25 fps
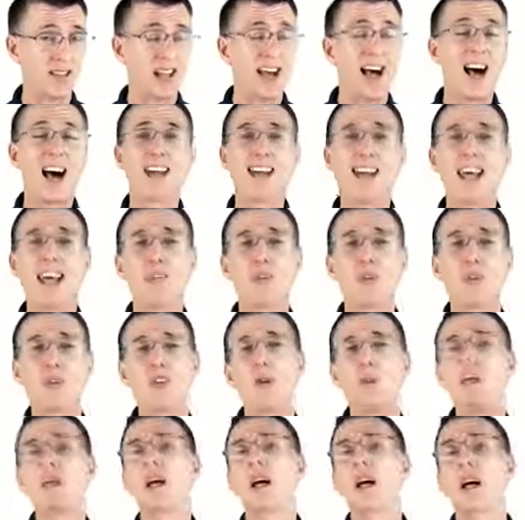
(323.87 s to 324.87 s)
On
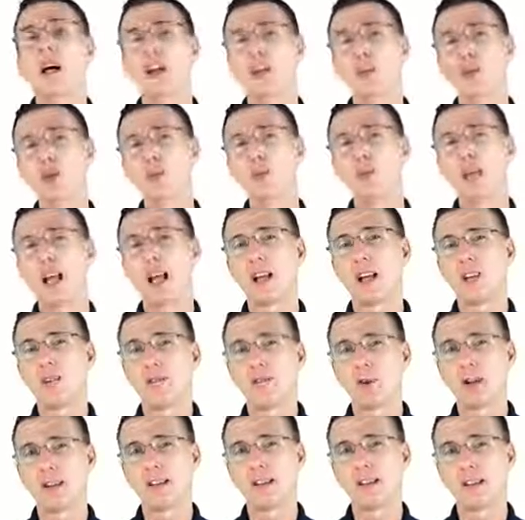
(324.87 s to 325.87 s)
average, a new block of
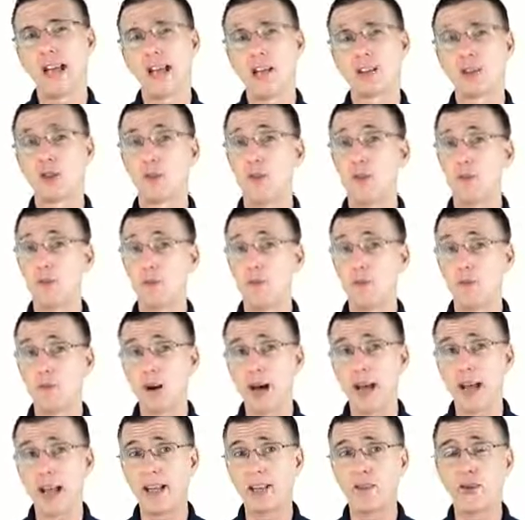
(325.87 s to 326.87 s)
transactions will be
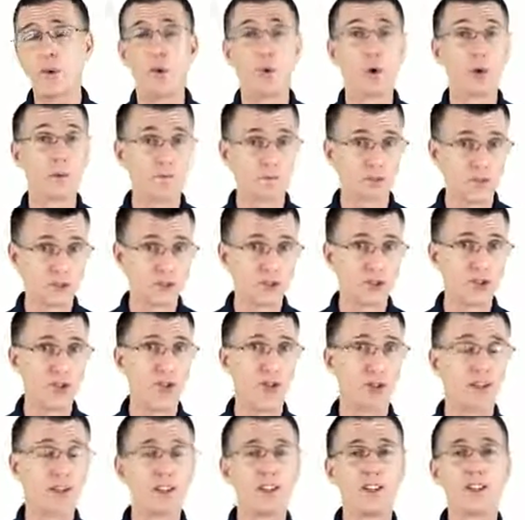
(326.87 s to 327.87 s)
mined or
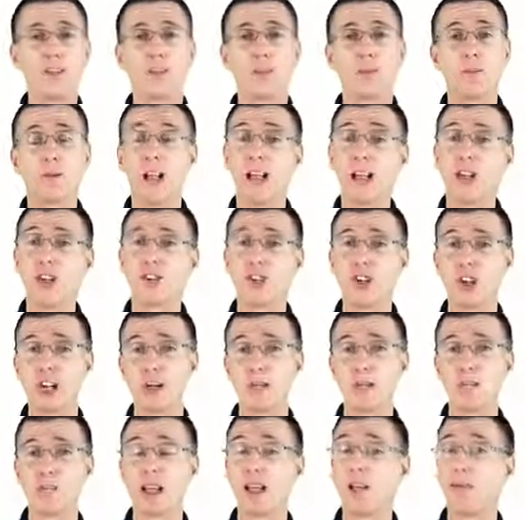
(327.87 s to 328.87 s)
inserted into the
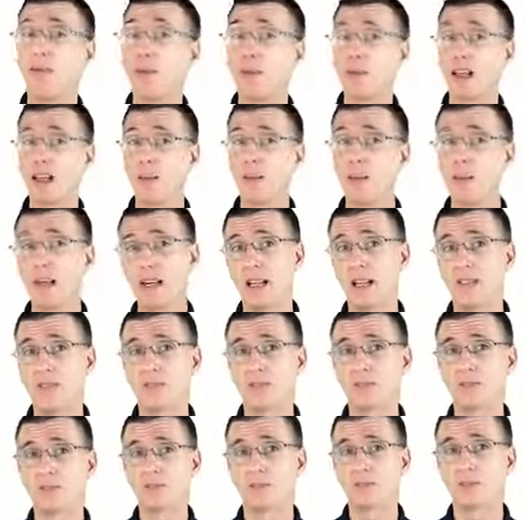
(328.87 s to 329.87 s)
blockchain every 10
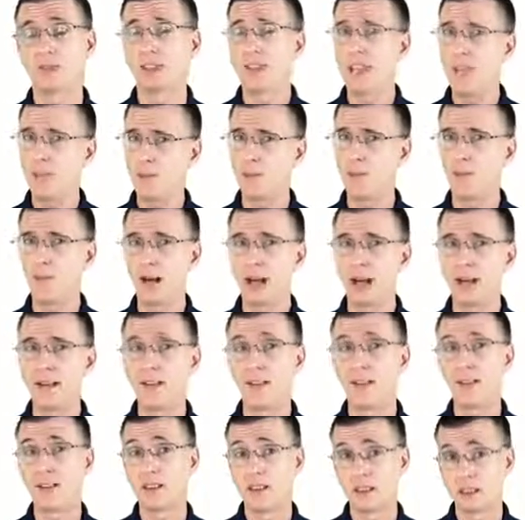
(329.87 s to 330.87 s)
minutes. Now keep in
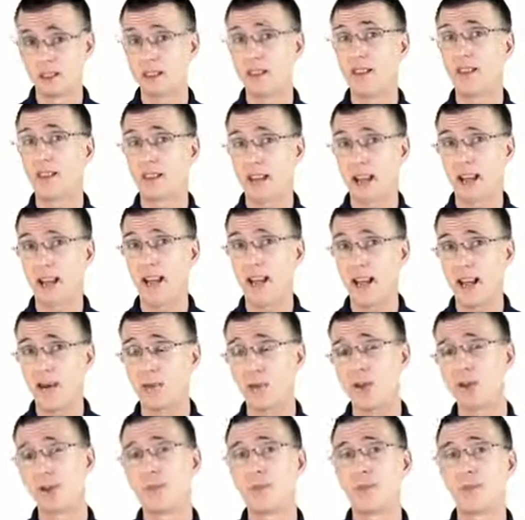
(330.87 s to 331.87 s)
mind that this is on
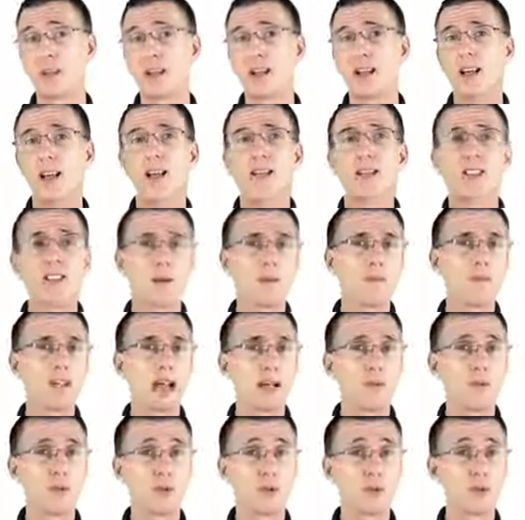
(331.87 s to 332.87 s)
average.
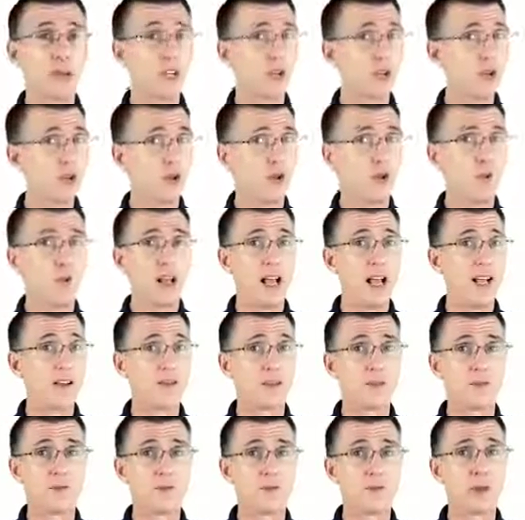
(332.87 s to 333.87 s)
Sometimes you'll get 2
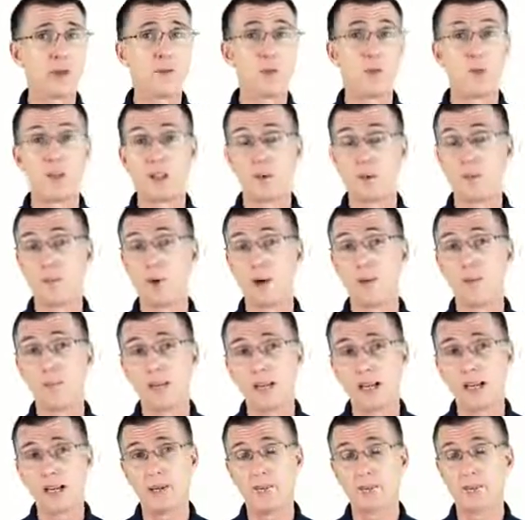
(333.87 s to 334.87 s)
blocks confirmed within 1
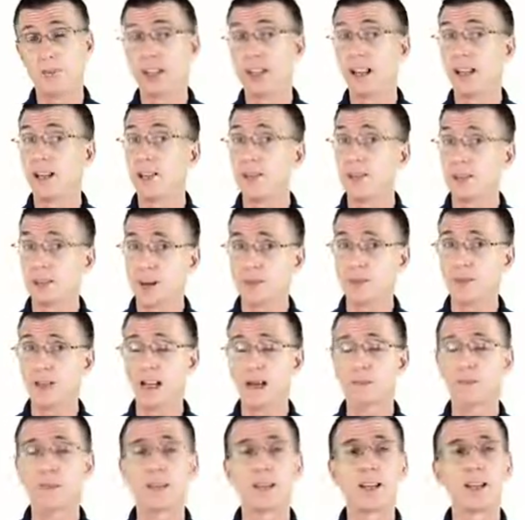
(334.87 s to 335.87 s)
minute, and
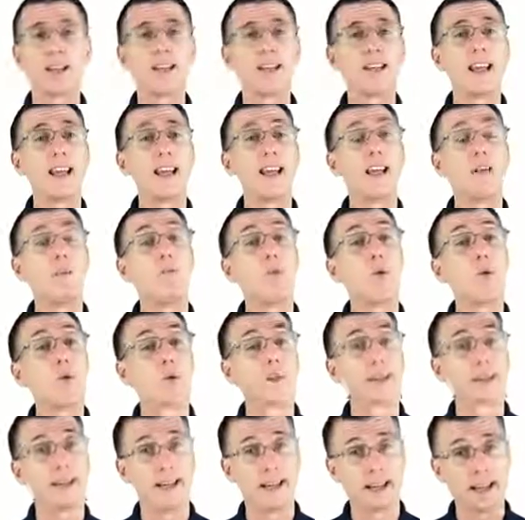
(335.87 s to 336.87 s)
sometimes it can take
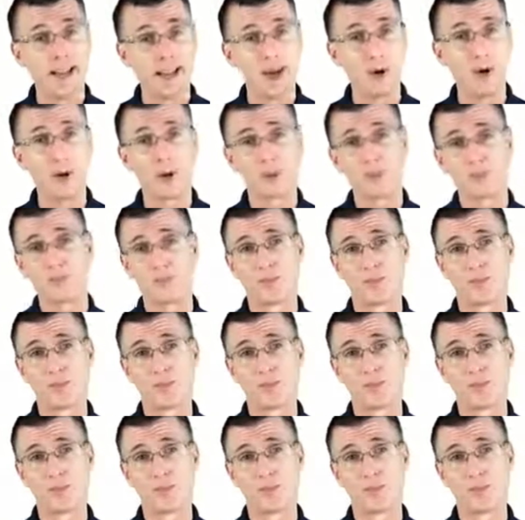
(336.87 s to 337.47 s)
more than an hour.